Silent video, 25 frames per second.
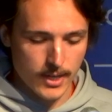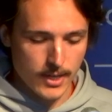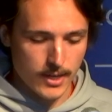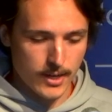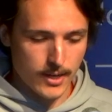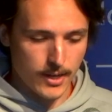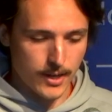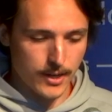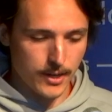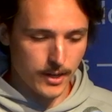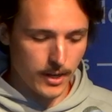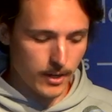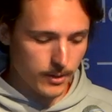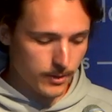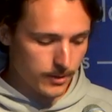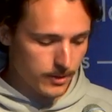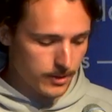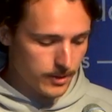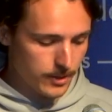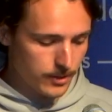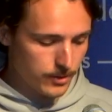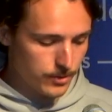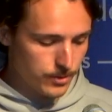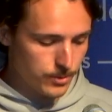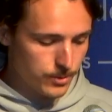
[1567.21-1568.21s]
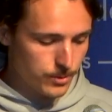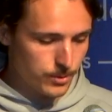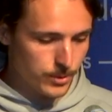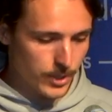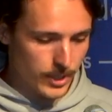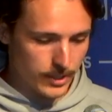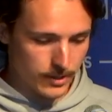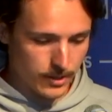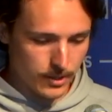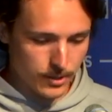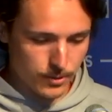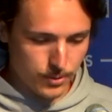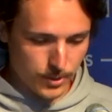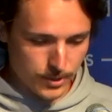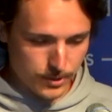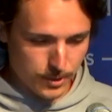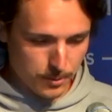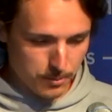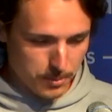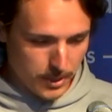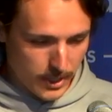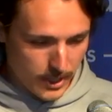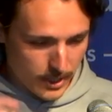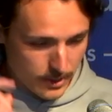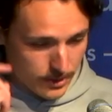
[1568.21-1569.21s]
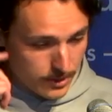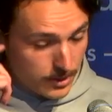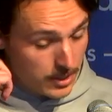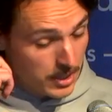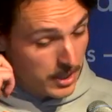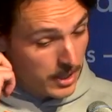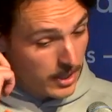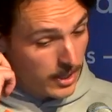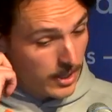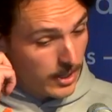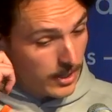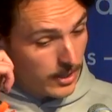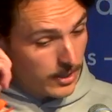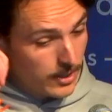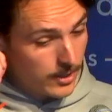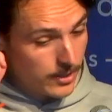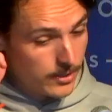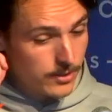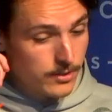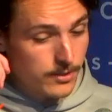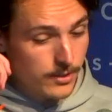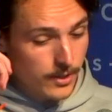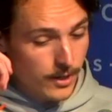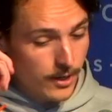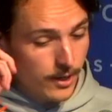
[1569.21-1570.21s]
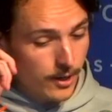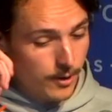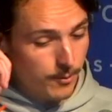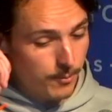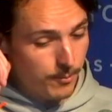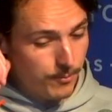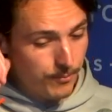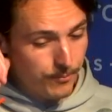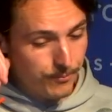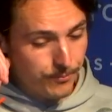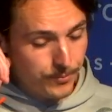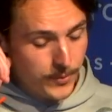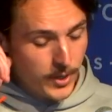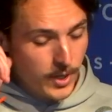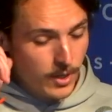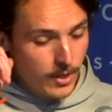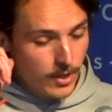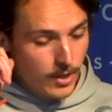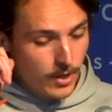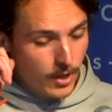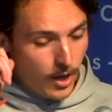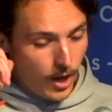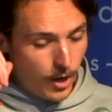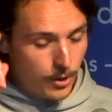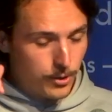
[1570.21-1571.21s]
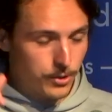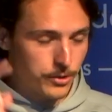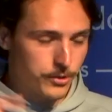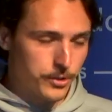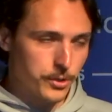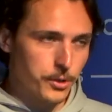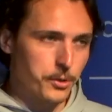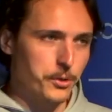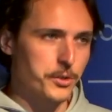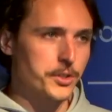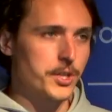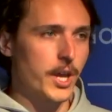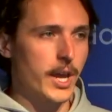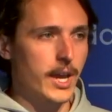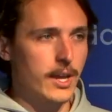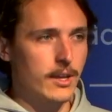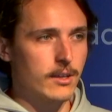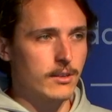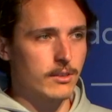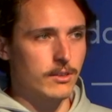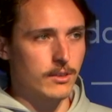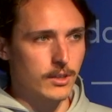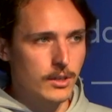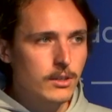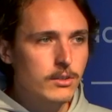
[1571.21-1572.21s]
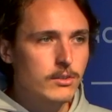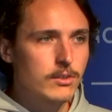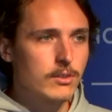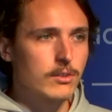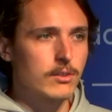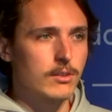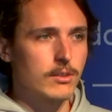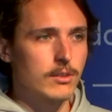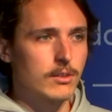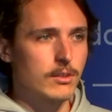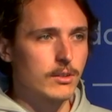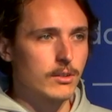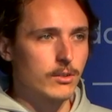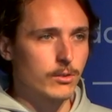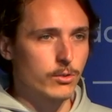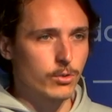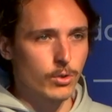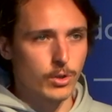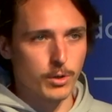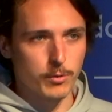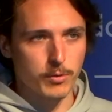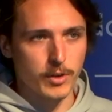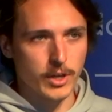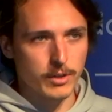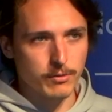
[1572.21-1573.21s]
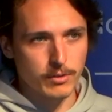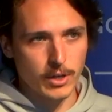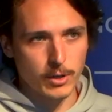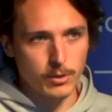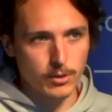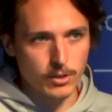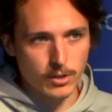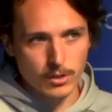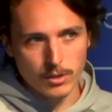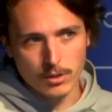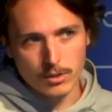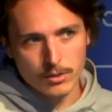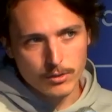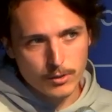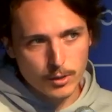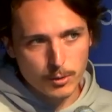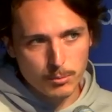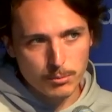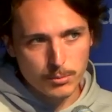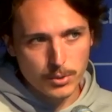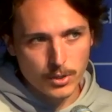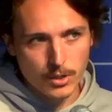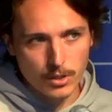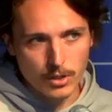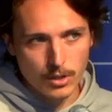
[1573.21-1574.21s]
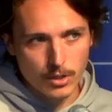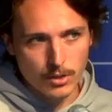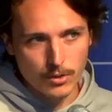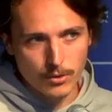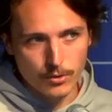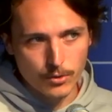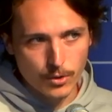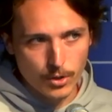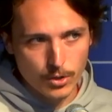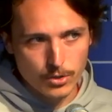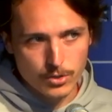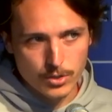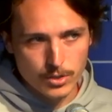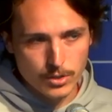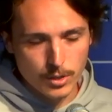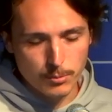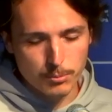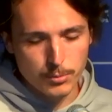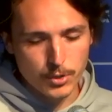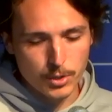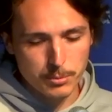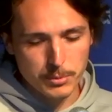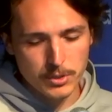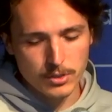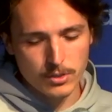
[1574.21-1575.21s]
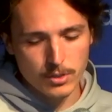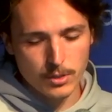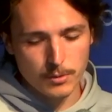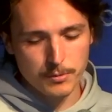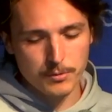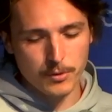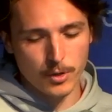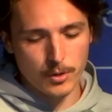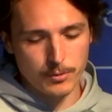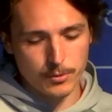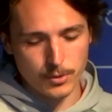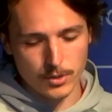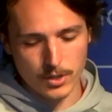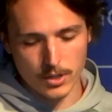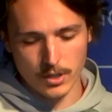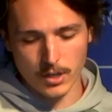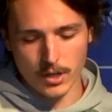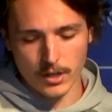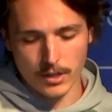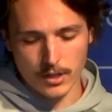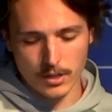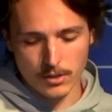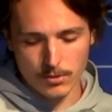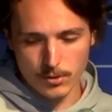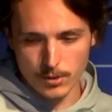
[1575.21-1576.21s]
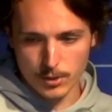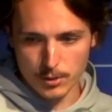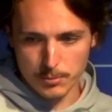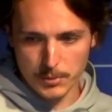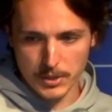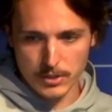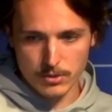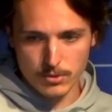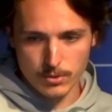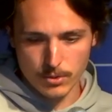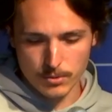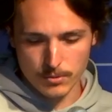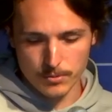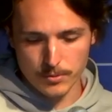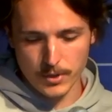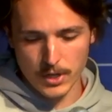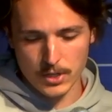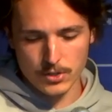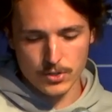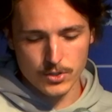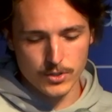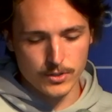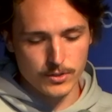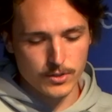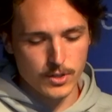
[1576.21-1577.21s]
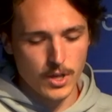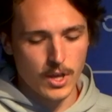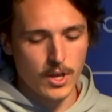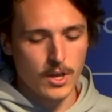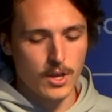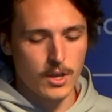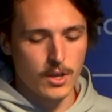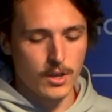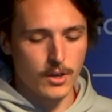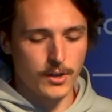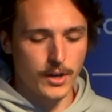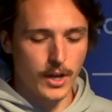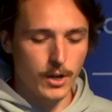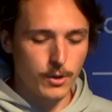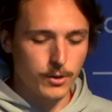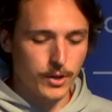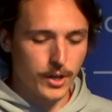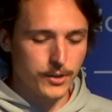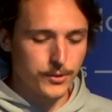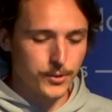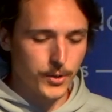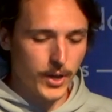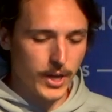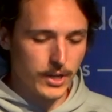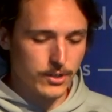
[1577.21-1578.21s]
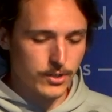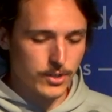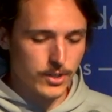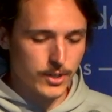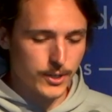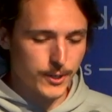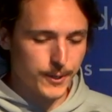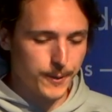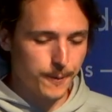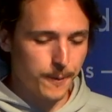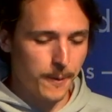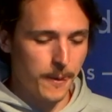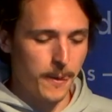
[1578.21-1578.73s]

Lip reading: And now I think to like the interesting part is how do you take this sort of like very simple notion and primitive of, okay, I can automate certain functions, and how can you actually